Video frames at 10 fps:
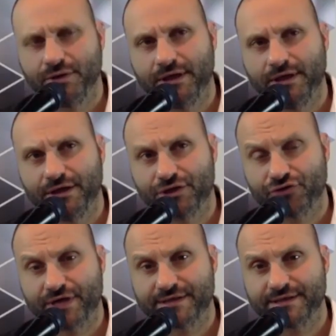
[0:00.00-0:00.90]

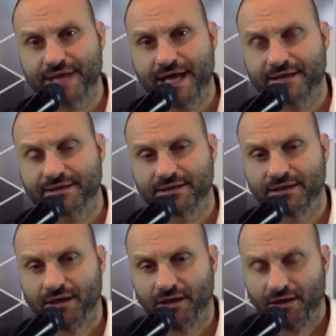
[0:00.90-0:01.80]
address that
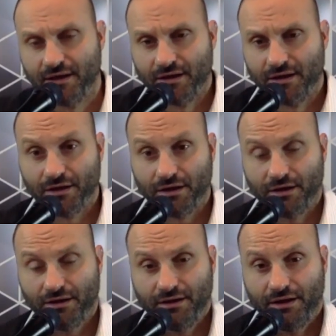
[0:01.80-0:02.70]

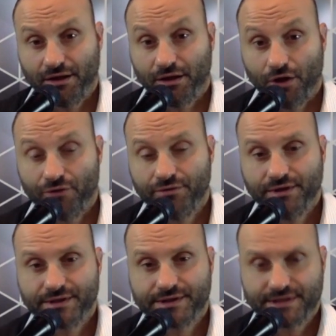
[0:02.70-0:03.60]

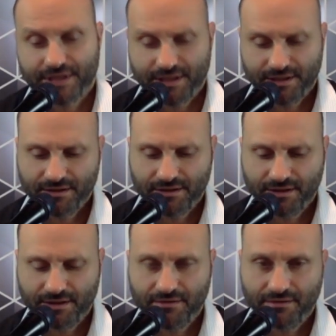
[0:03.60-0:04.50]
aloneness
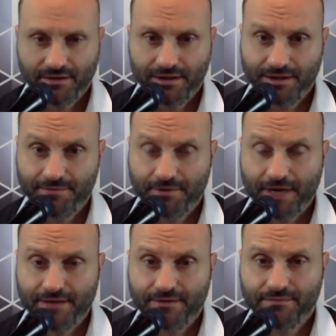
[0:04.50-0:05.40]
in A
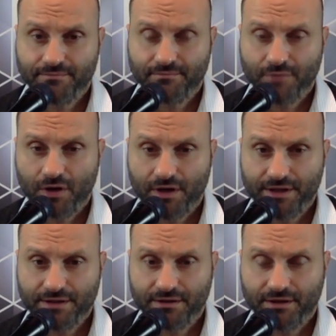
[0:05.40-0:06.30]
Liberated
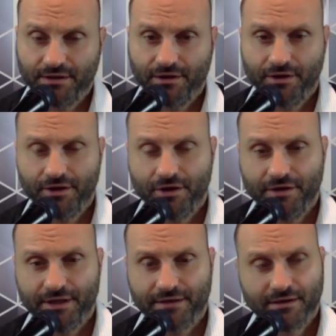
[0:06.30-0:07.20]
Mind? I know
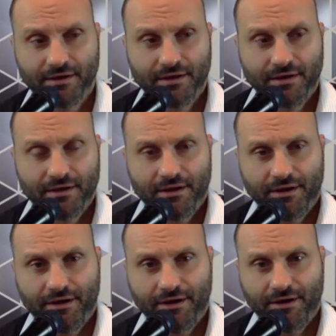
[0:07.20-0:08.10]
that
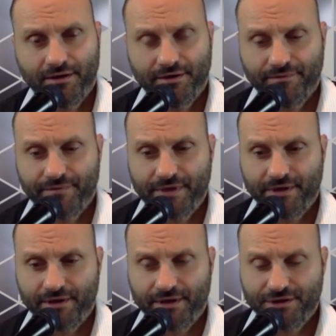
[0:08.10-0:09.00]

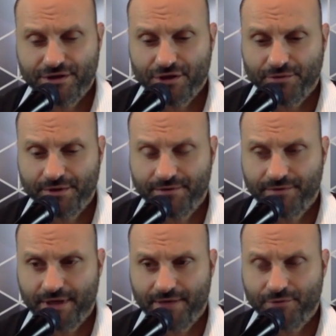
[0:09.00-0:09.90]
a gentleman,
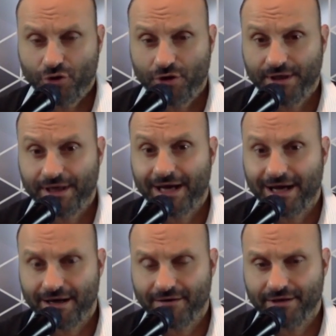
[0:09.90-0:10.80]
Johan
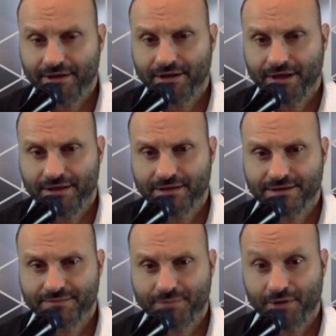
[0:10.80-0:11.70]
Hari, has
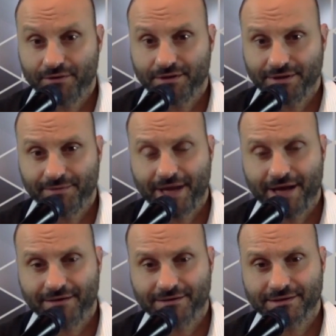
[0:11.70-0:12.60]
spoken
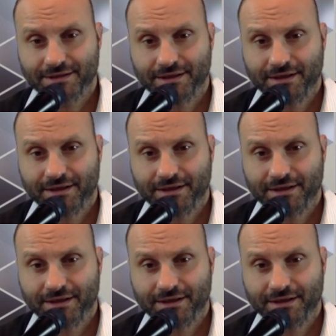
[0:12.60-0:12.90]
about